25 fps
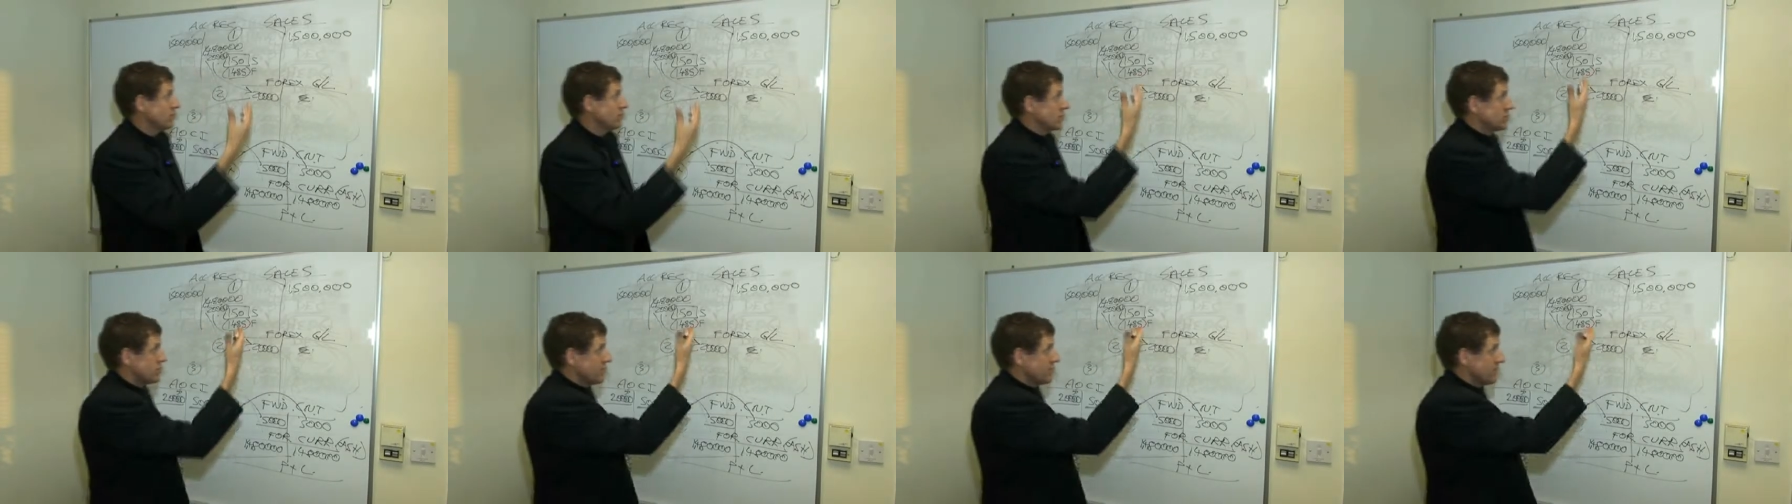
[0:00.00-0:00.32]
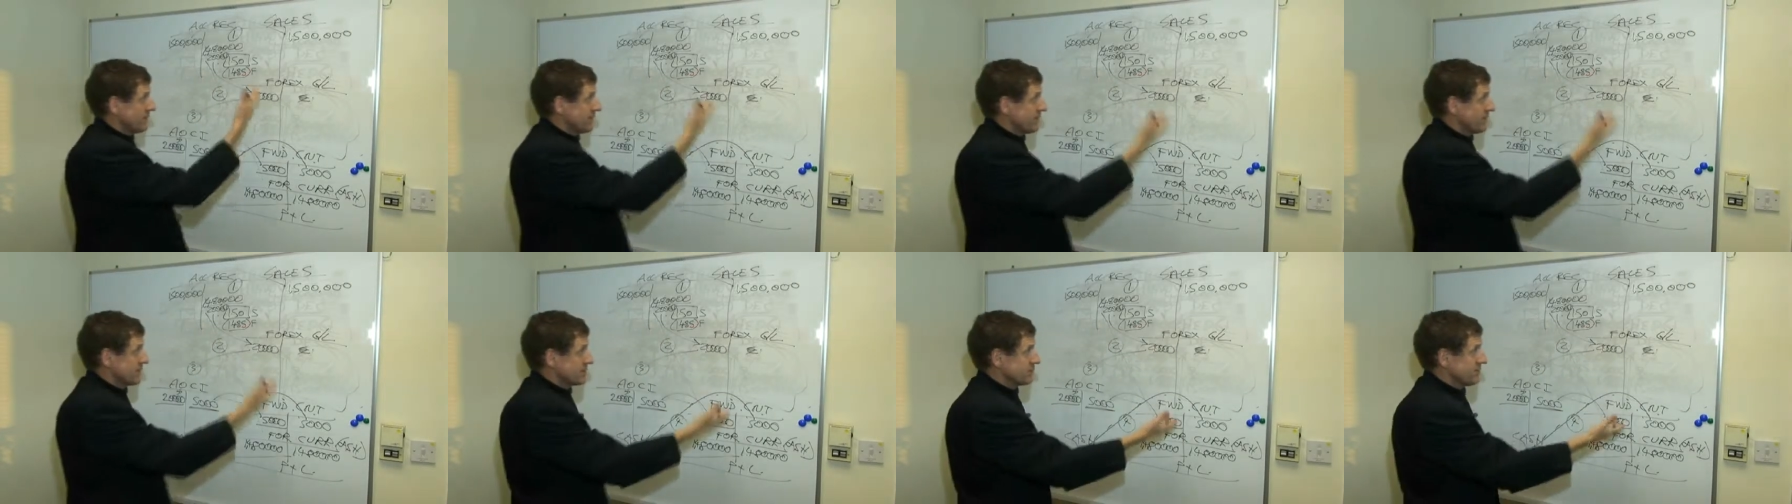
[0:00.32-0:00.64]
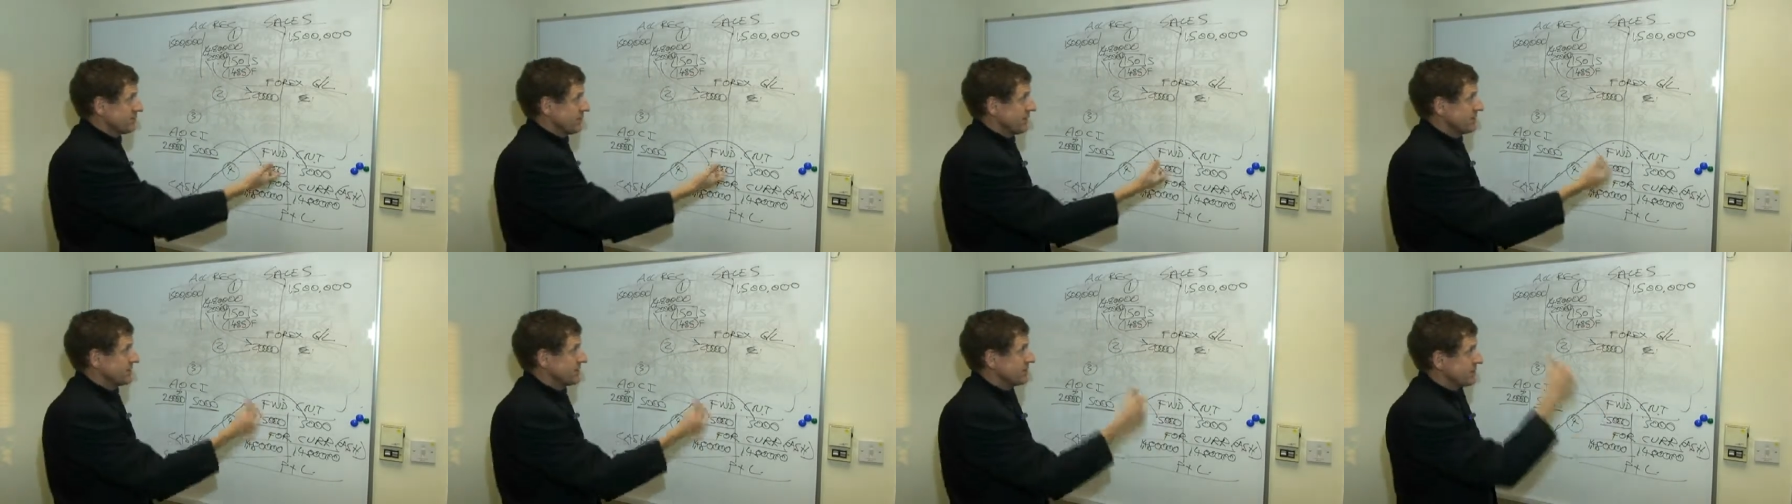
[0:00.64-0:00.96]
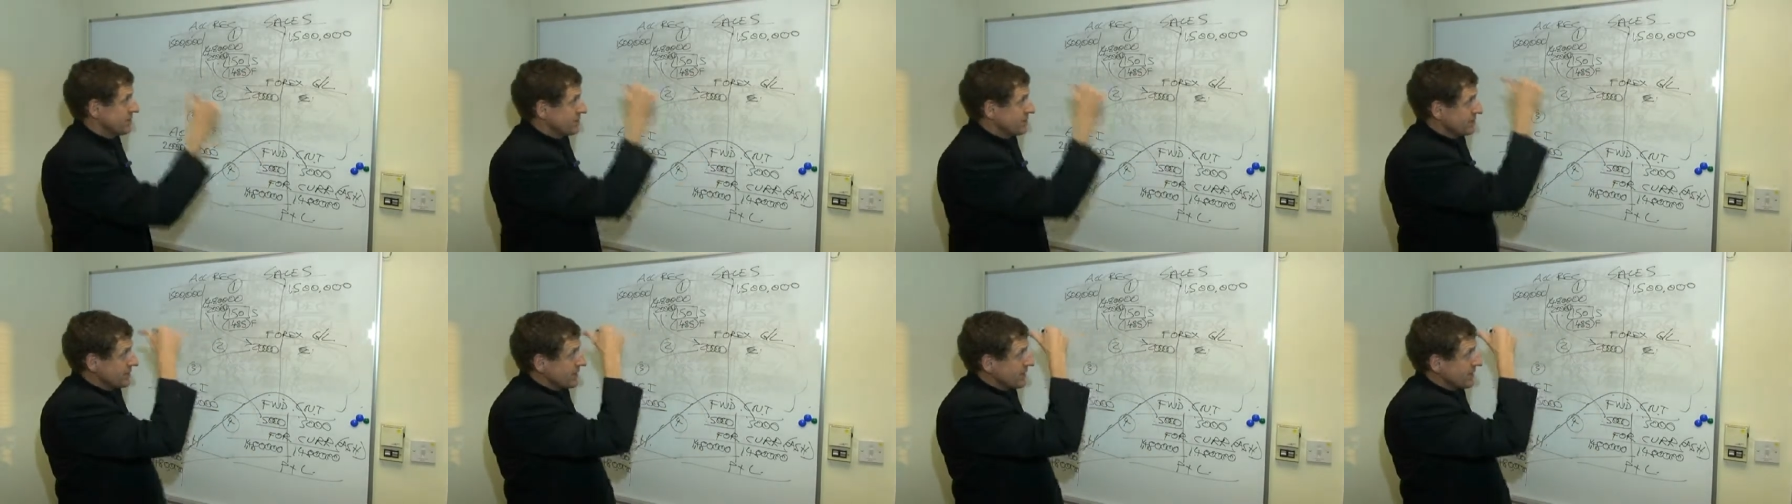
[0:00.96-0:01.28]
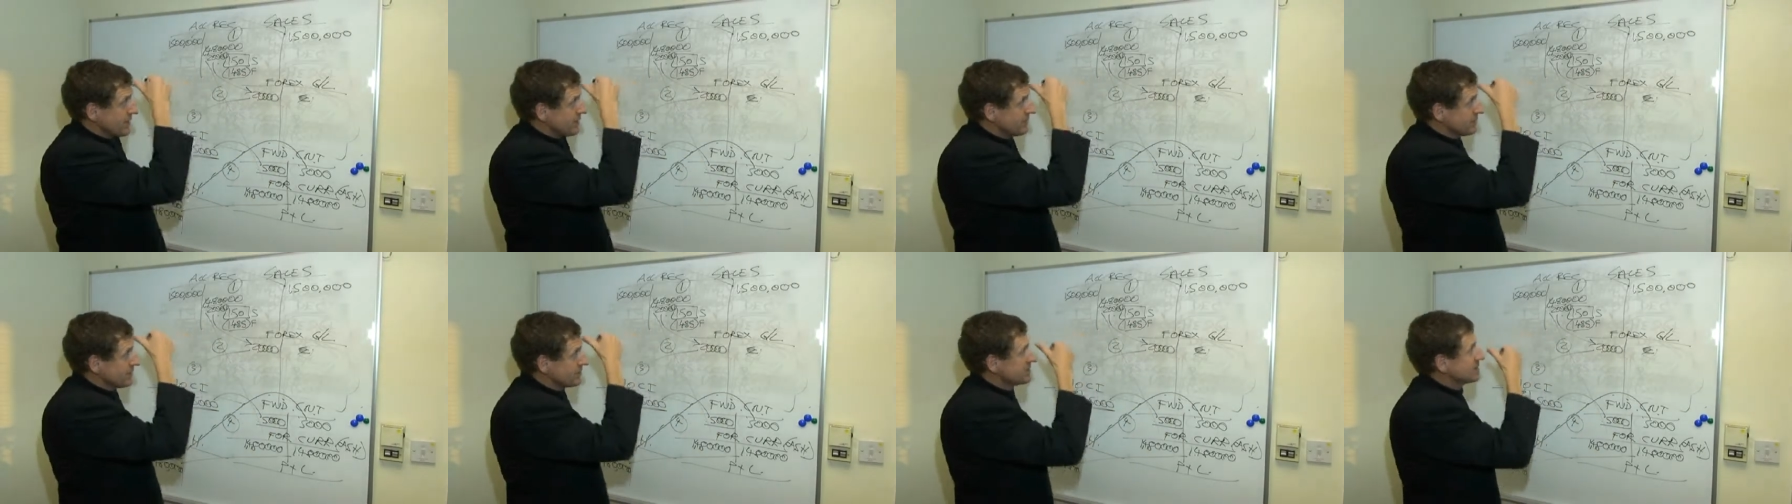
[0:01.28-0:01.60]
what I've explained to you
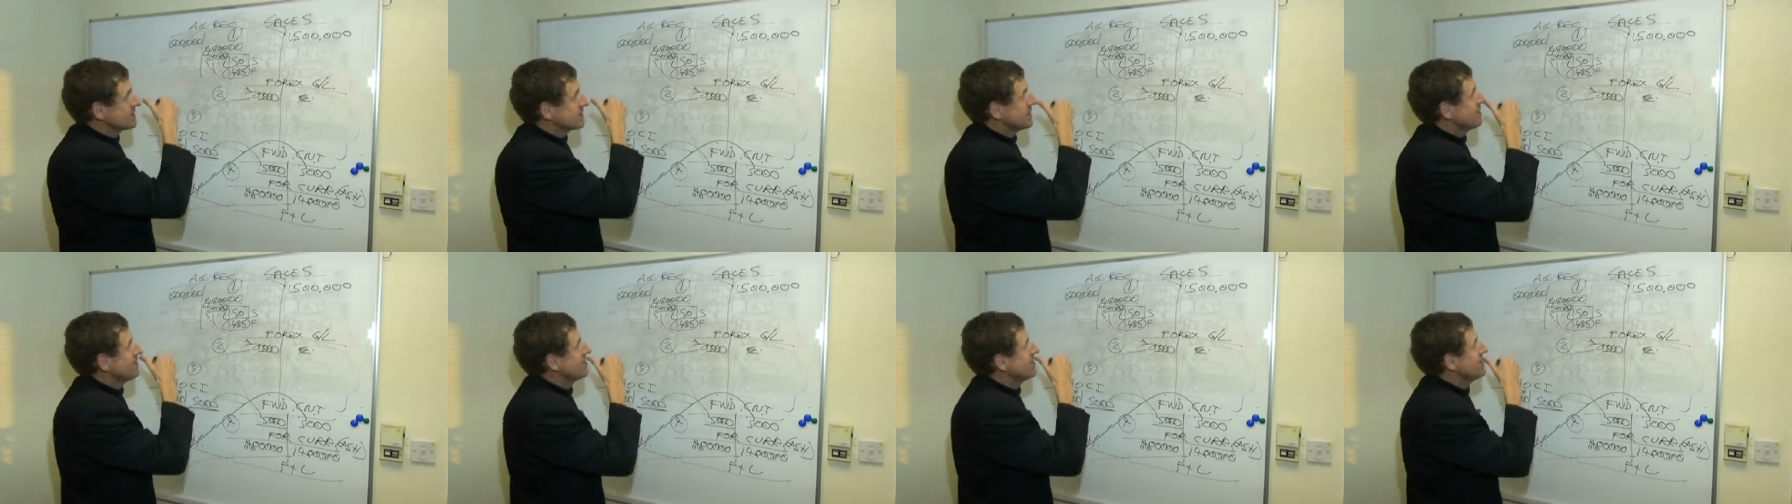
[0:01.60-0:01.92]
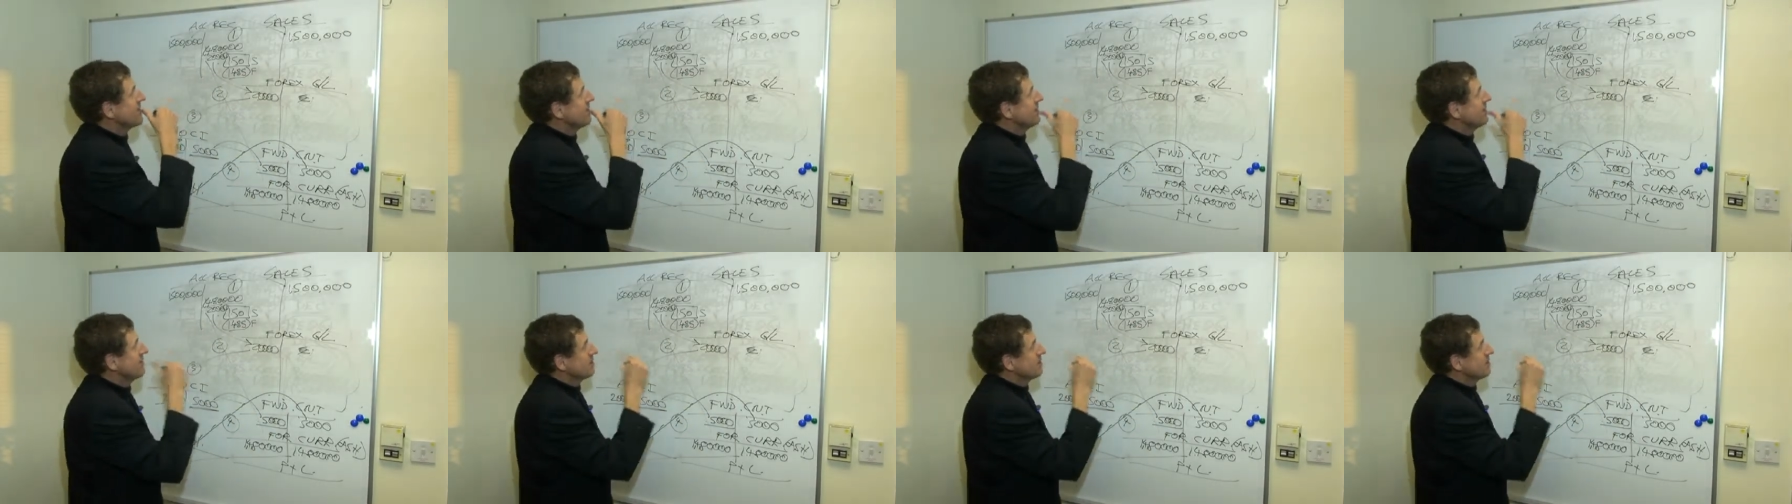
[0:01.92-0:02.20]
now is that